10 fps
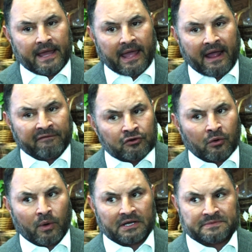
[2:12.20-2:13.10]
after
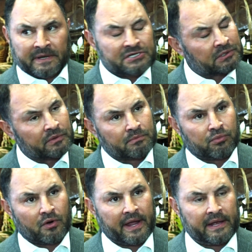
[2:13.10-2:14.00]
a while, especially with
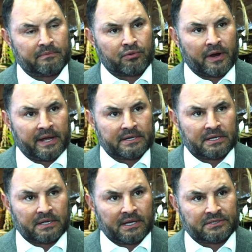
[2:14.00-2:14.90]
Brad
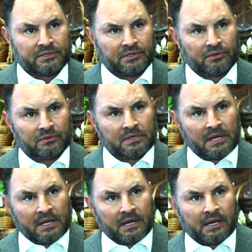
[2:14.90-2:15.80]
got to know
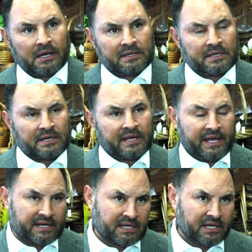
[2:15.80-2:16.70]
that I
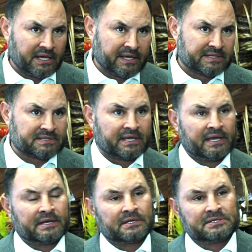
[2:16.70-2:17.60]
had kids. I
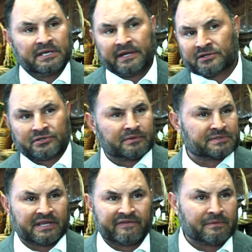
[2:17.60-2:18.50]
had a teenager that
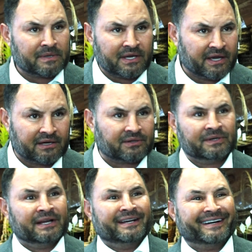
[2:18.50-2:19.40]
was giving me
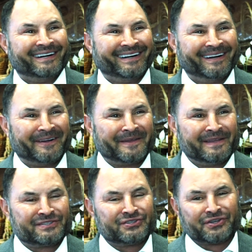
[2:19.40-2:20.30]
hell.
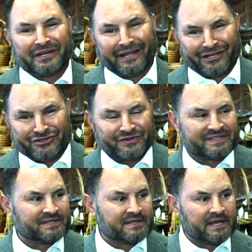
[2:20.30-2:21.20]
He took an
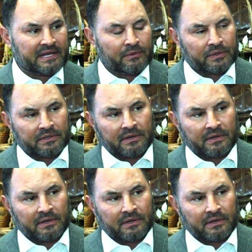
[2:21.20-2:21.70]
interest in that. He would